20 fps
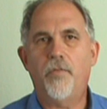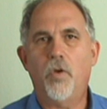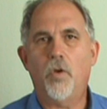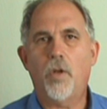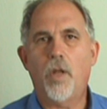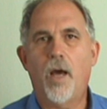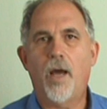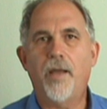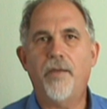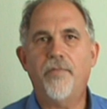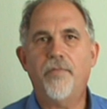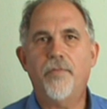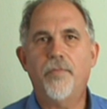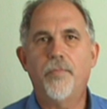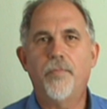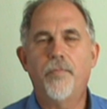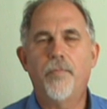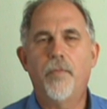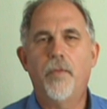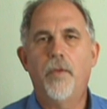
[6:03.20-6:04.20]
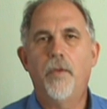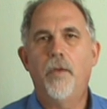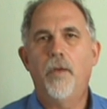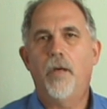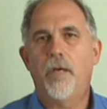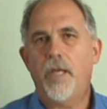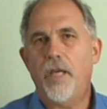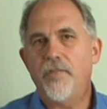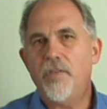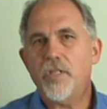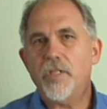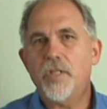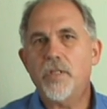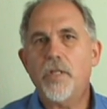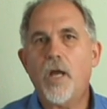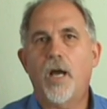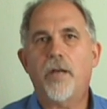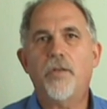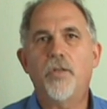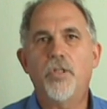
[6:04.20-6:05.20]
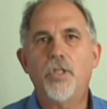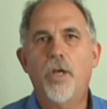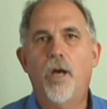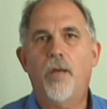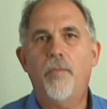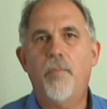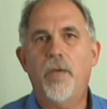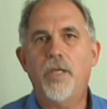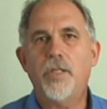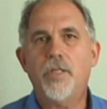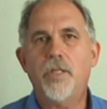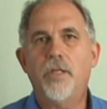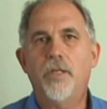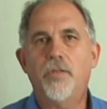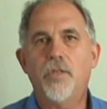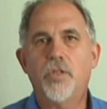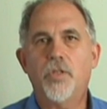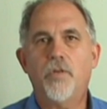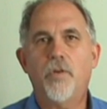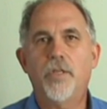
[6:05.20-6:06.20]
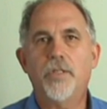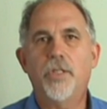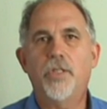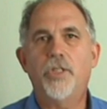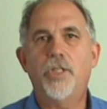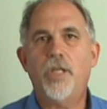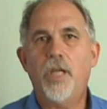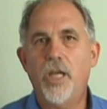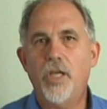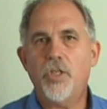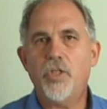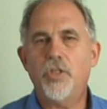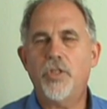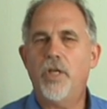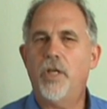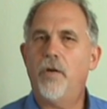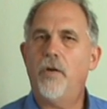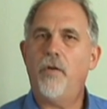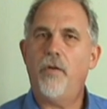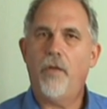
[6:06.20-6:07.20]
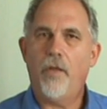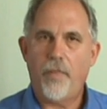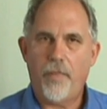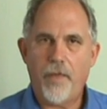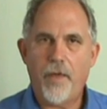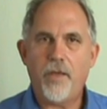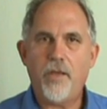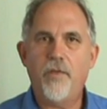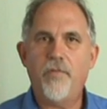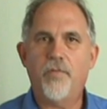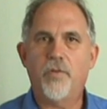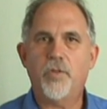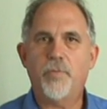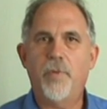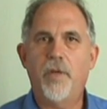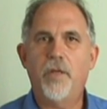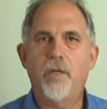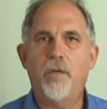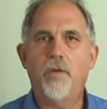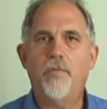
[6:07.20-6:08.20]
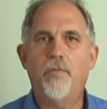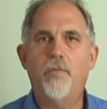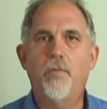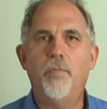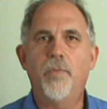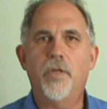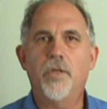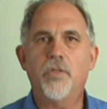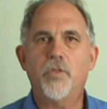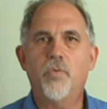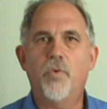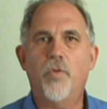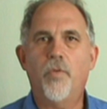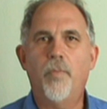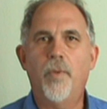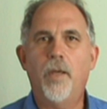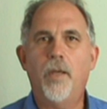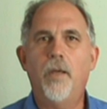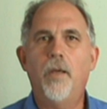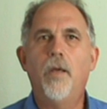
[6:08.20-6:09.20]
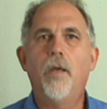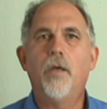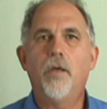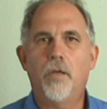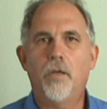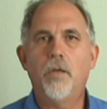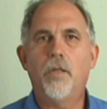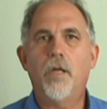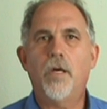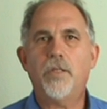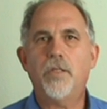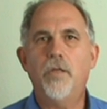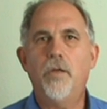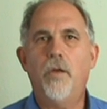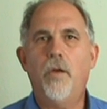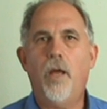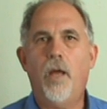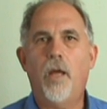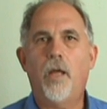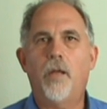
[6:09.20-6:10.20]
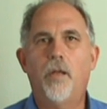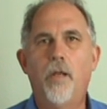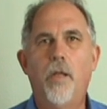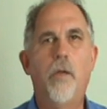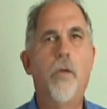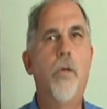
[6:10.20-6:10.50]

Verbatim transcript: of your life. Again, this is Dr. John Mason at the Stress Education Center. Thank you for spending a few minutes with me. Good luck to you and